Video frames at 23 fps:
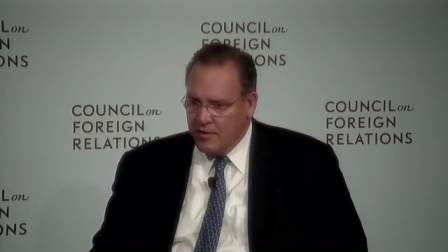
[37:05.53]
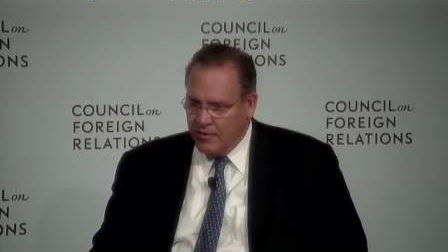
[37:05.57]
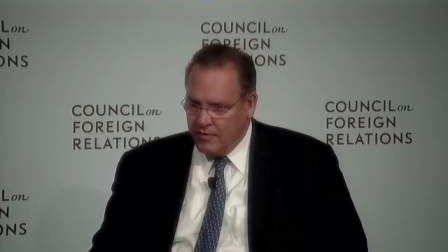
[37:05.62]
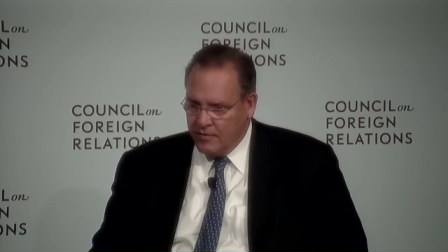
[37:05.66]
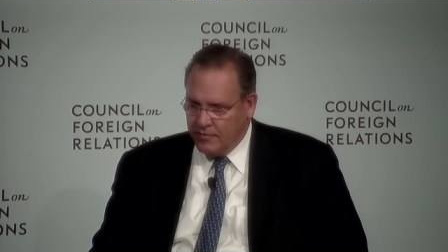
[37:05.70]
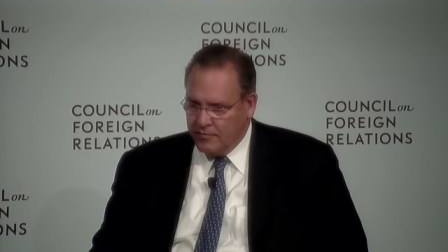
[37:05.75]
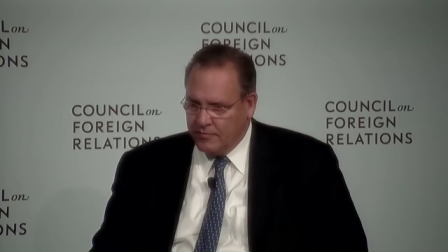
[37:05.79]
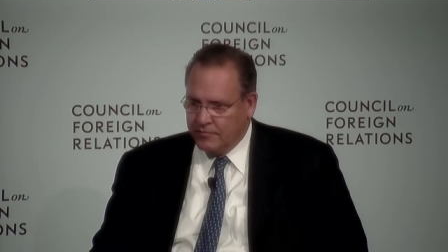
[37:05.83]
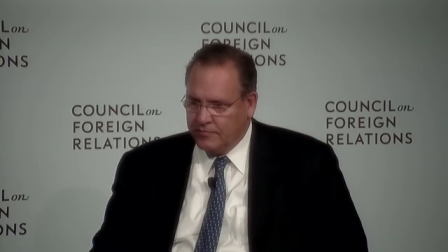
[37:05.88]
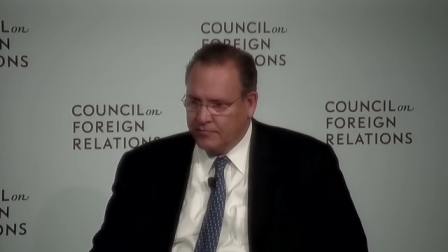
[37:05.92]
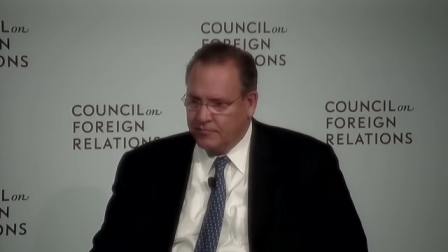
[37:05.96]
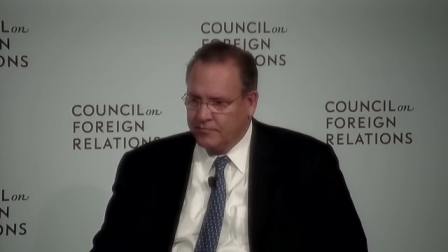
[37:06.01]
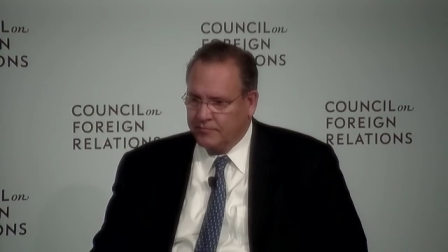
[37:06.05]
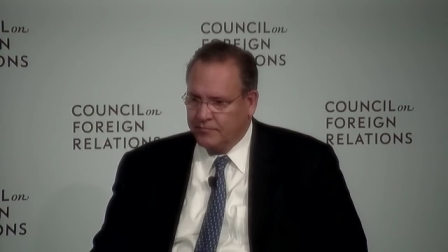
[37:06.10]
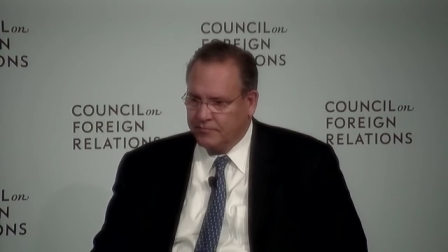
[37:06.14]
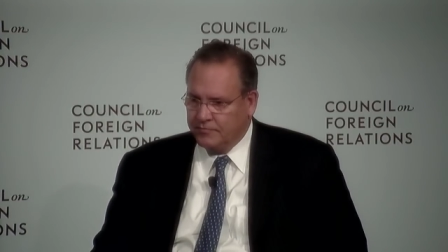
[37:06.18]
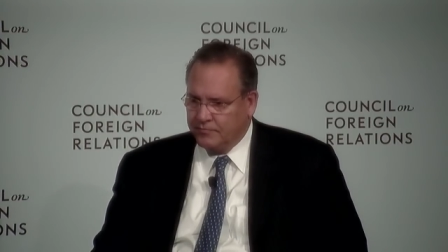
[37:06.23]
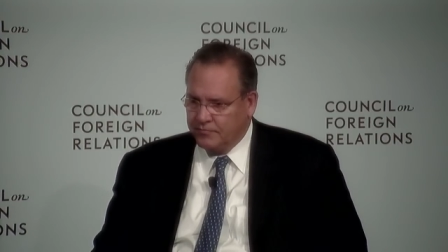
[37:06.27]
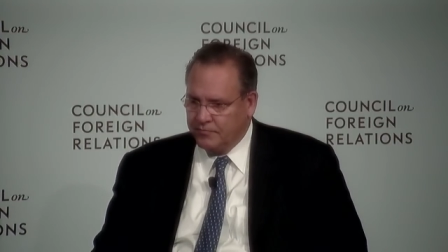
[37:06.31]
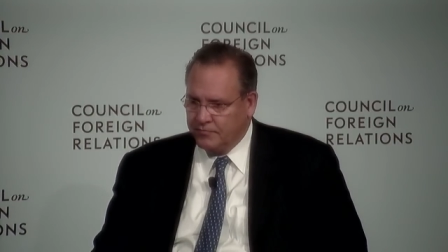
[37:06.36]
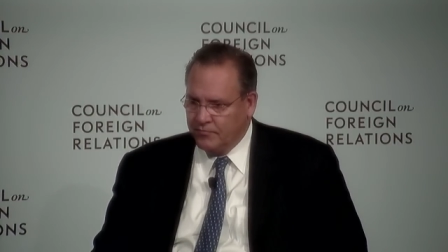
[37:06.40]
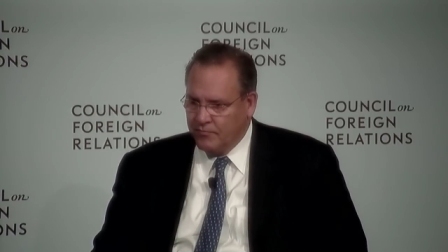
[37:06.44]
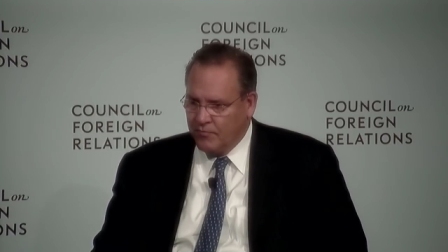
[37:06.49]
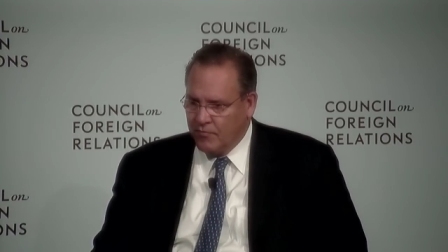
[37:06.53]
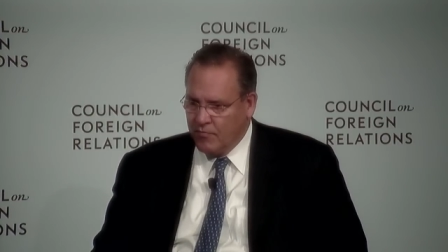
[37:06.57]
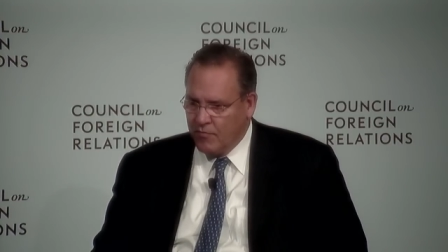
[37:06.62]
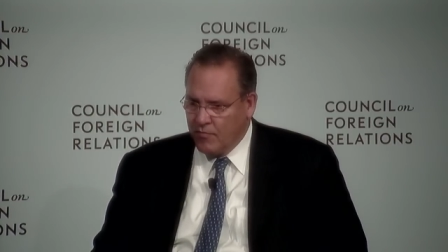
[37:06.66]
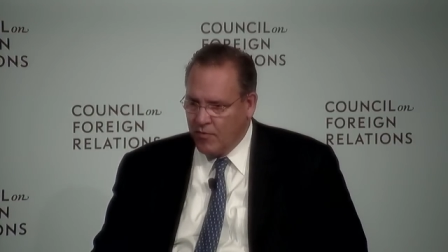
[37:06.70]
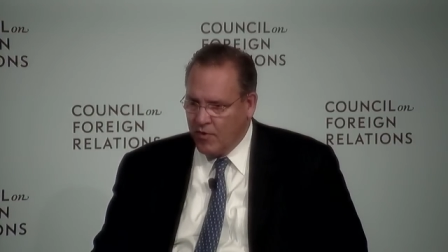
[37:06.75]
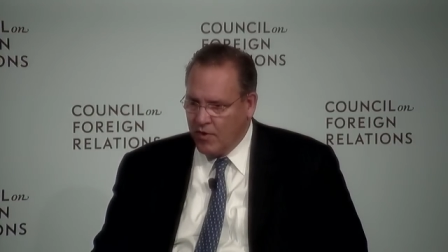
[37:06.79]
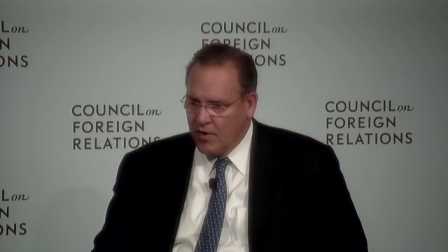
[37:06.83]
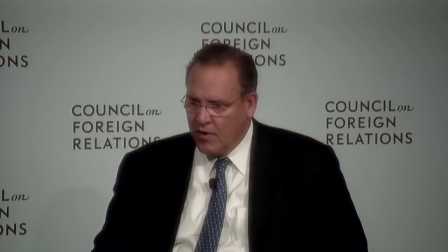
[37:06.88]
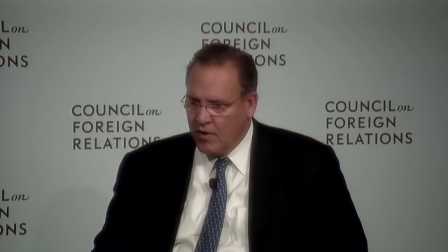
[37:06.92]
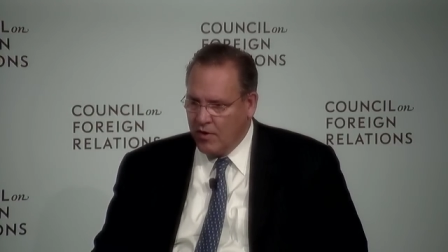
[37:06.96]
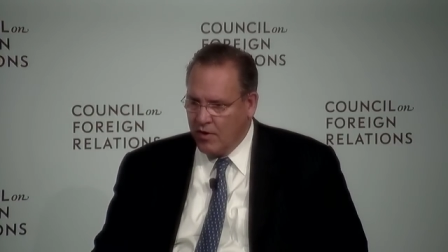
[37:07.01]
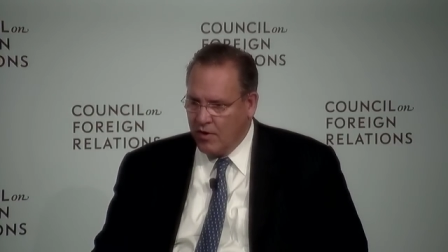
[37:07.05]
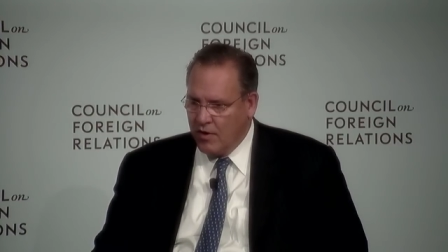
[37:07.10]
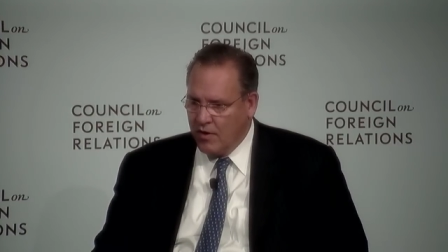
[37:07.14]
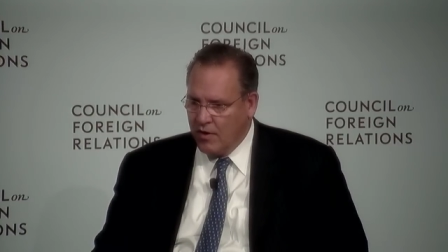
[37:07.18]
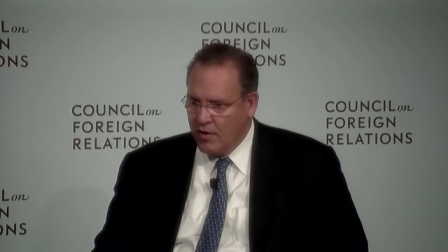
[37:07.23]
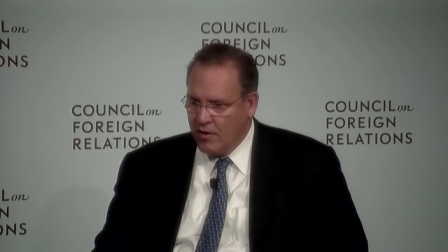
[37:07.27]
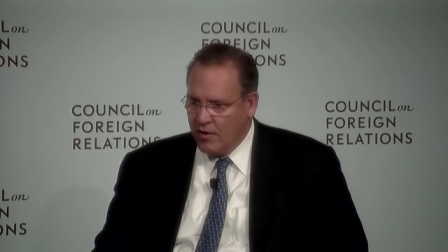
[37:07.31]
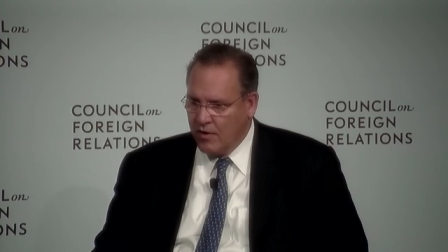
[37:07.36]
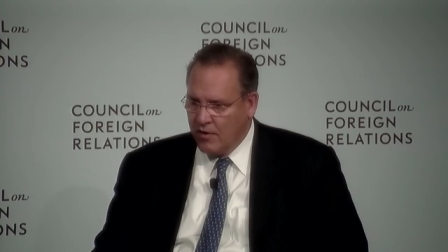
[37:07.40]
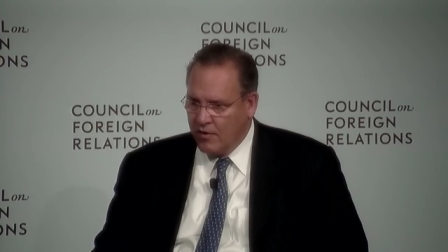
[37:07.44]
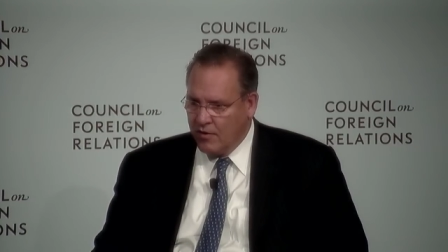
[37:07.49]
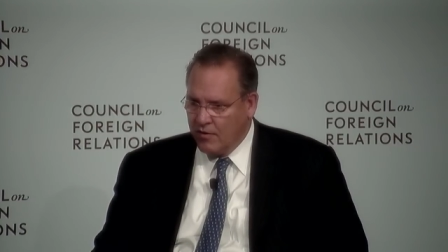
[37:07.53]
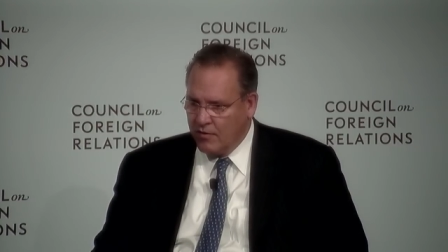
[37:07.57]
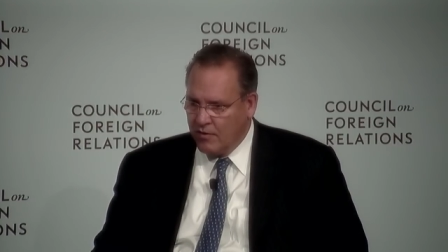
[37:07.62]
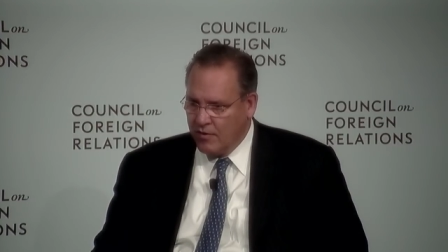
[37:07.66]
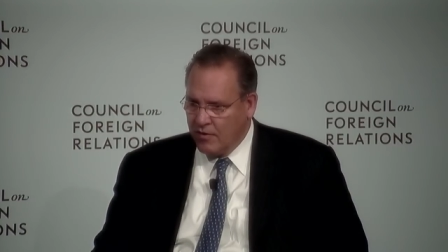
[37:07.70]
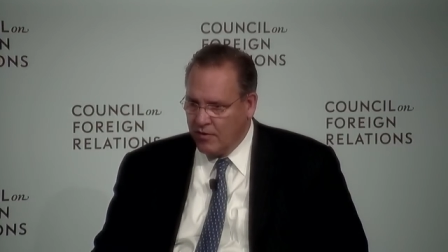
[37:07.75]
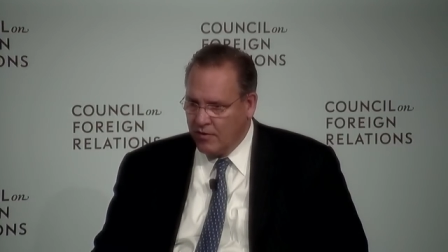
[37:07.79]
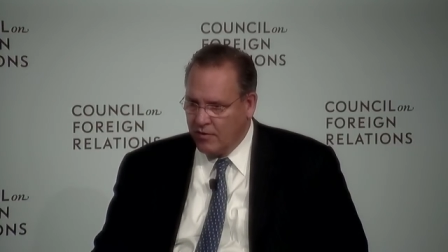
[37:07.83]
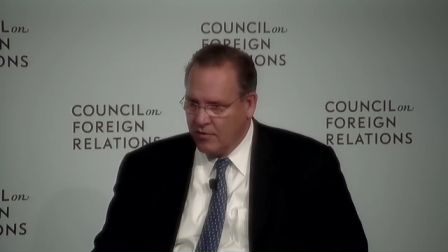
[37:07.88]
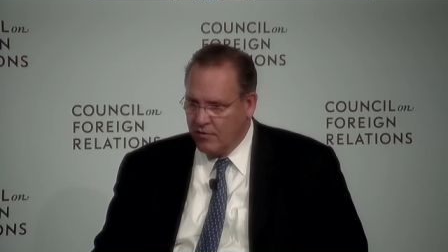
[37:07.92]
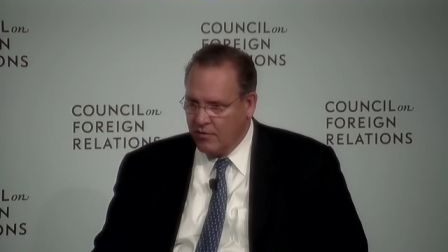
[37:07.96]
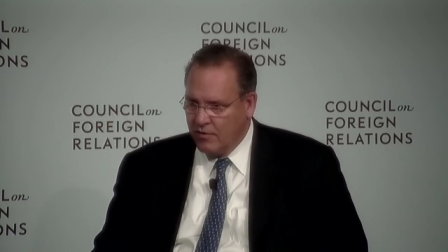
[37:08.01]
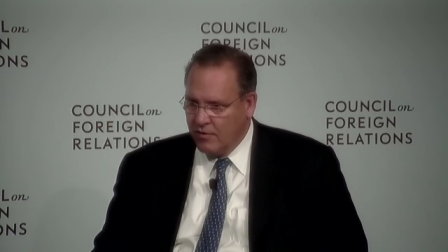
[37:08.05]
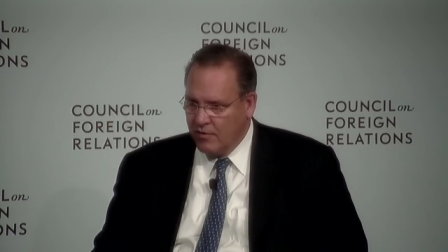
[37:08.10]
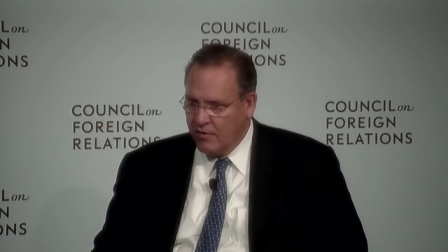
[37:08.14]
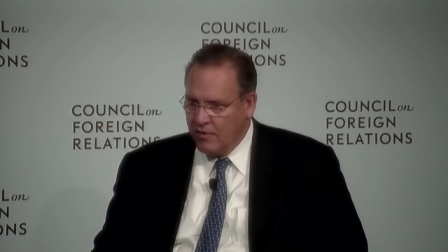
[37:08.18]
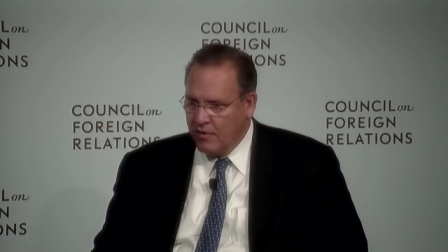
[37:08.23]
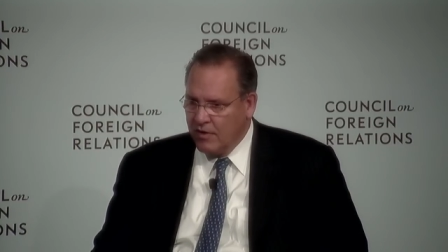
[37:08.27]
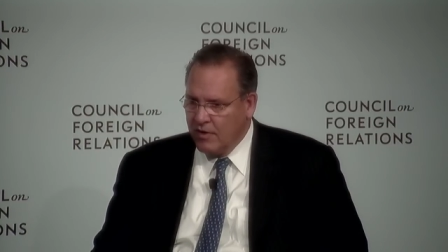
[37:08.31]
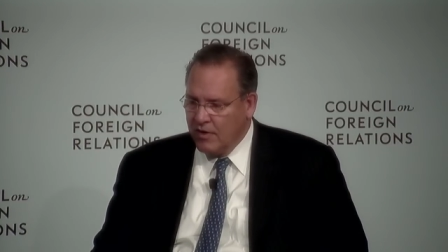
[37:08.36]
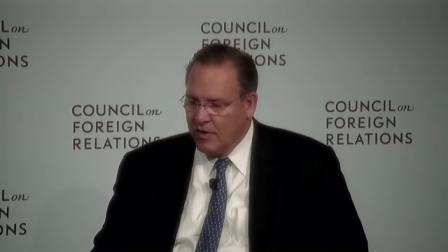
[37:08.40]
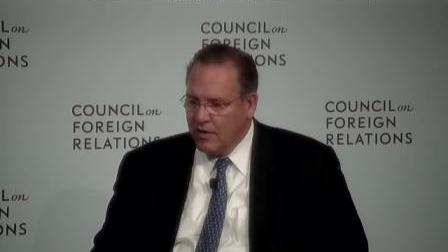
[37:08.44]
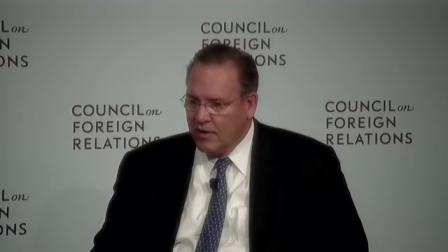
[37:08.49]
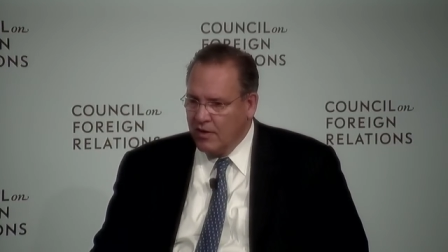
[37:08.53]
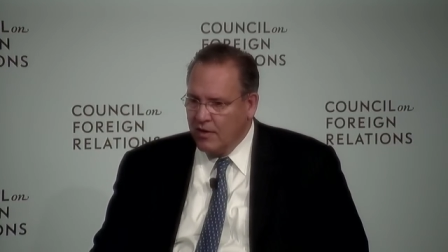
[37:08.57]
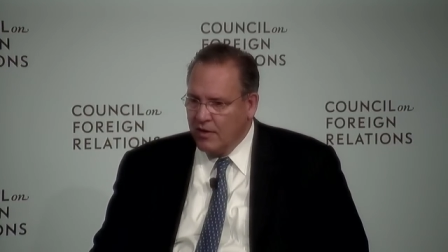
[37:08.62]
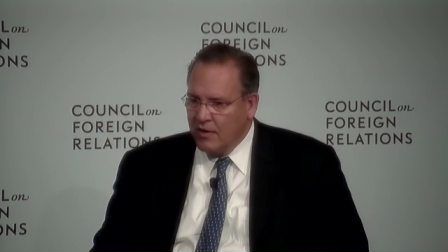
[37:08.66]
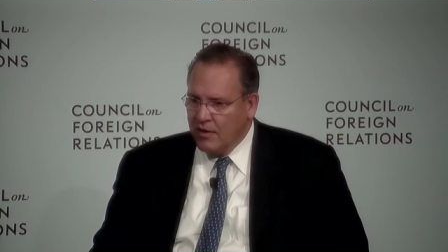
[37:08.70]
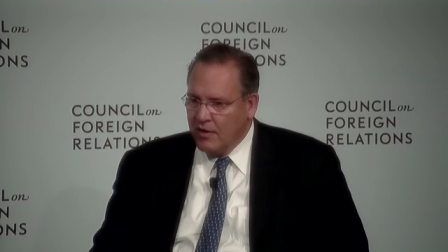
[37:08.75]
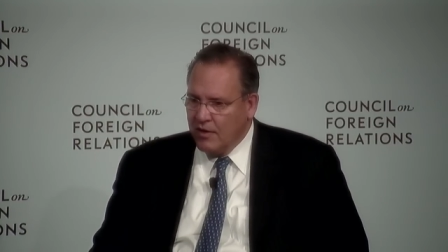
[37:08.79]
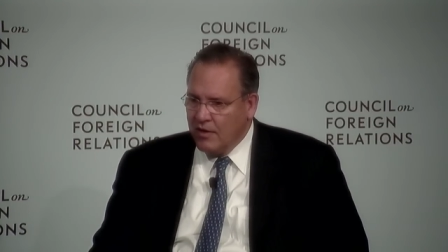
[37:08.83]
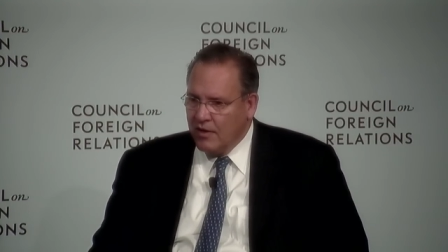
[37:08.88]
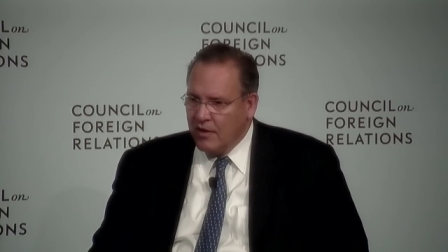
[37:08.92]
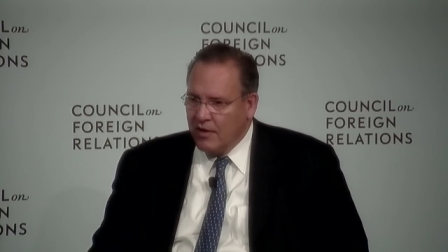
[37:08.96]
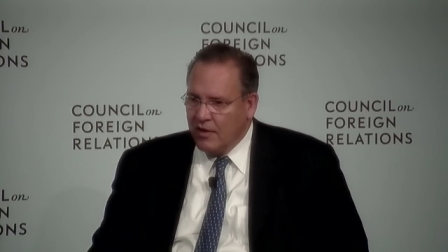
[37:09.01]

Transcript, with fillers: just otherwise helping them start small businesses?